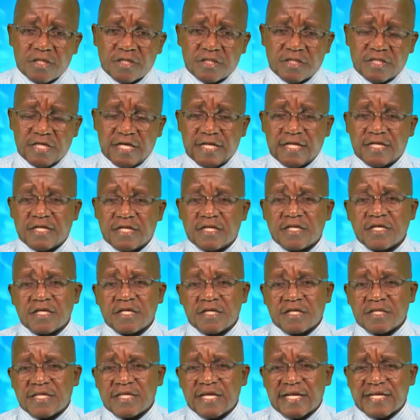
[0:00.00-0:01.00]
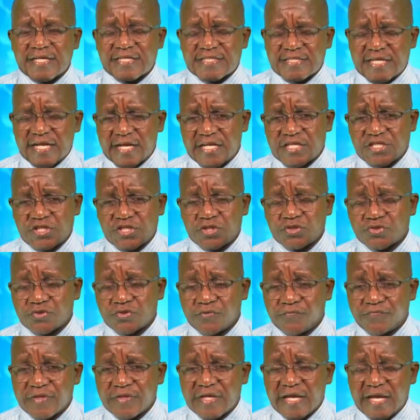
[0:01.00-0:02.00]
than the
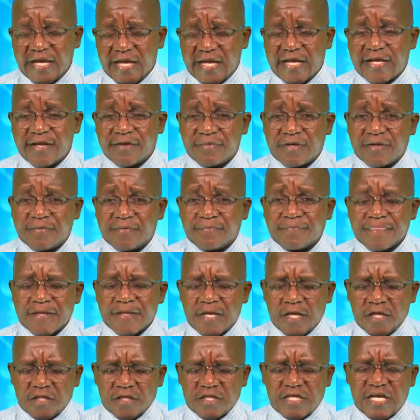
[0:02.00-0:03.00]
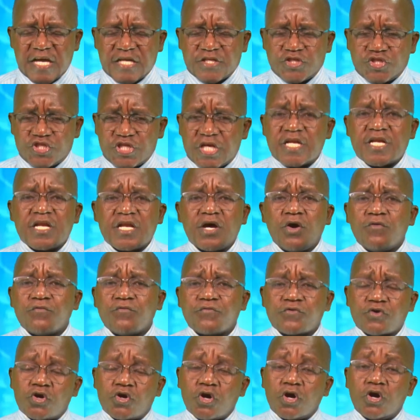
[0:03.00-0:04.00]
retaliations of the enemy. The agenda
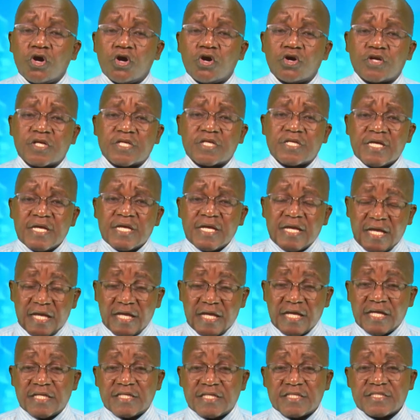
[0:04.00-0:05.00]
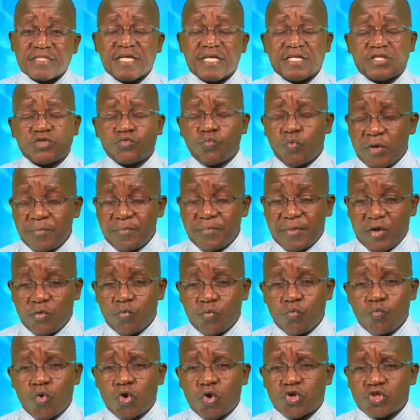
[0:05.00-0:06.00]
of God is that we
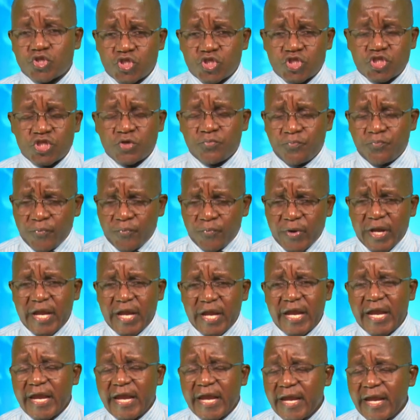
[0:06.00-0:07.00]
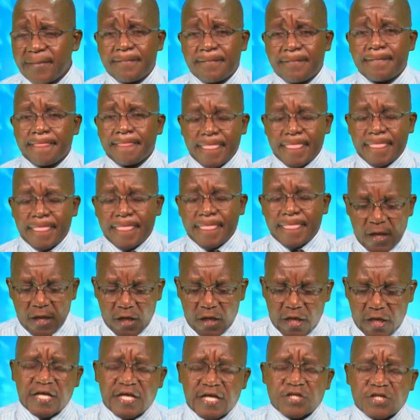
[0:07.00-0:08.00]
may worship Him. And
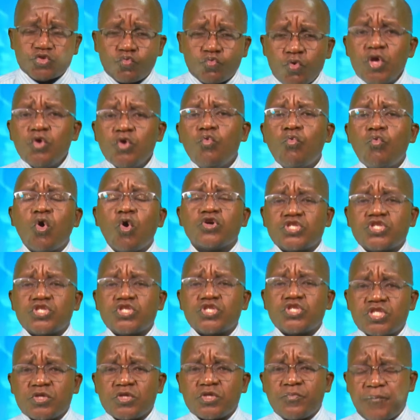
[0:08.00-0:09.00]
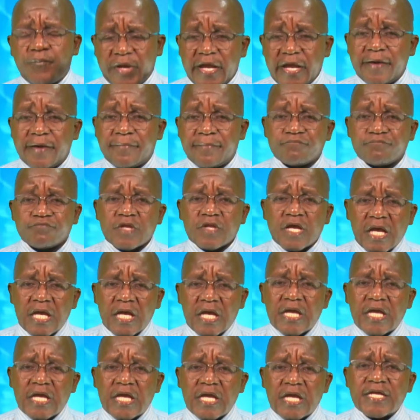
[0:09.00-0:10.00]
as we worship Him,
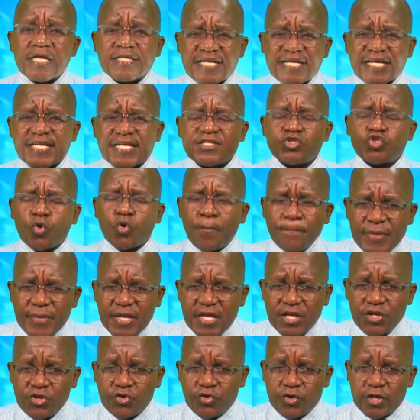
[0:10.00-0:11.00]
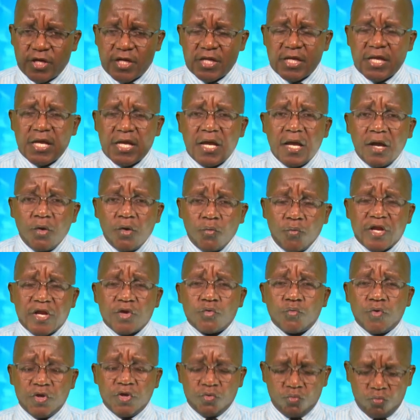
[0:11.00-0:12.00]
He takes dominion.
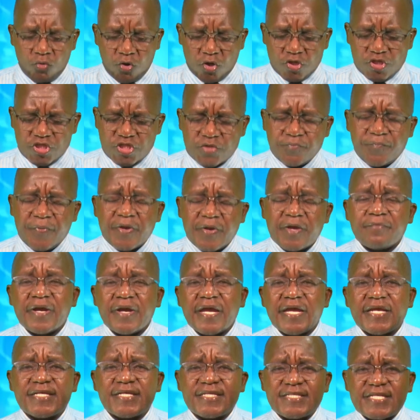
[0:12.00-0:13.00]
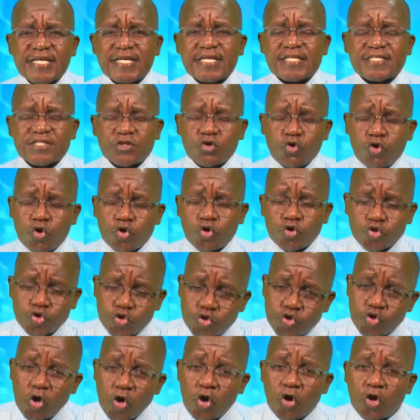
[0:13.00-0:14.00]
When we worship Him, He takes
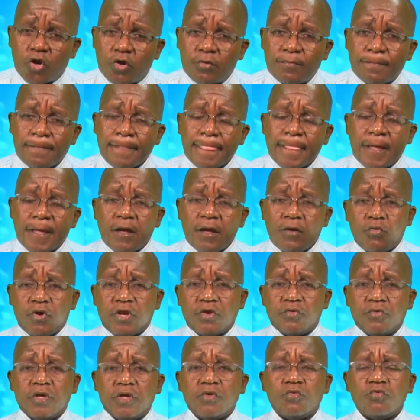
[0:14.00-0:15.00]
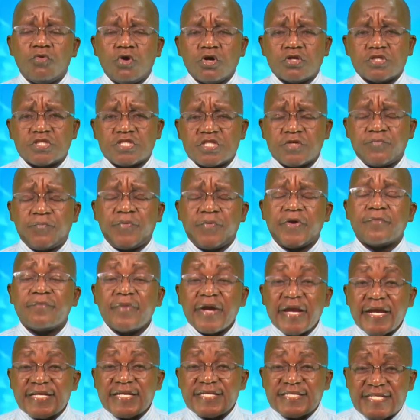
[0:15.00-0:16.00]
control. When we worship
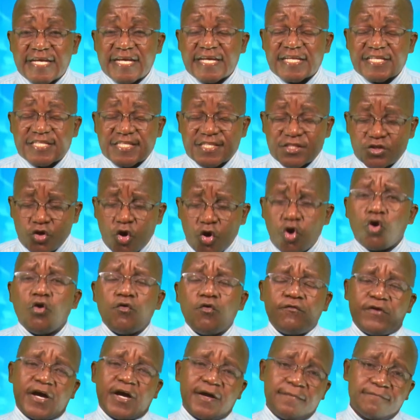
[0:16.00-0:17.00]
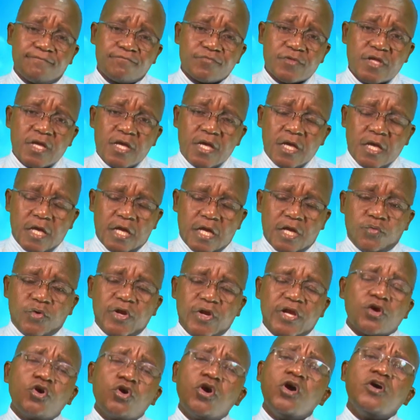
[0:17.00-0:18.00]
Him, He takes over.
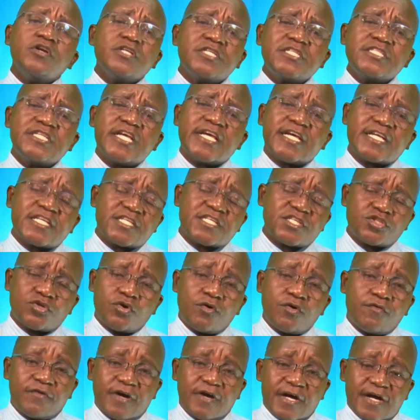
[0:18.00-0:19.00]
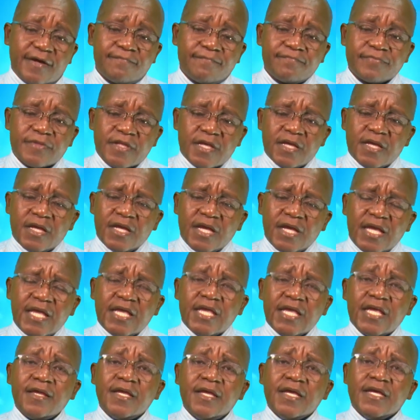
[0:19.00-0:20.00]
And when God takes over,
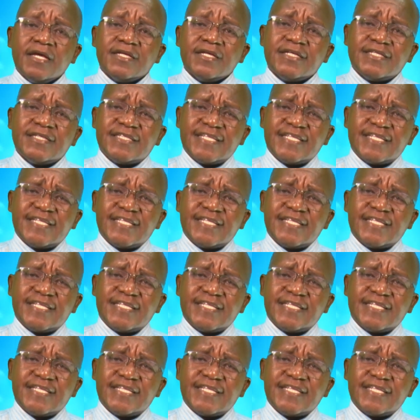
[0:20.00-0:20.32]
he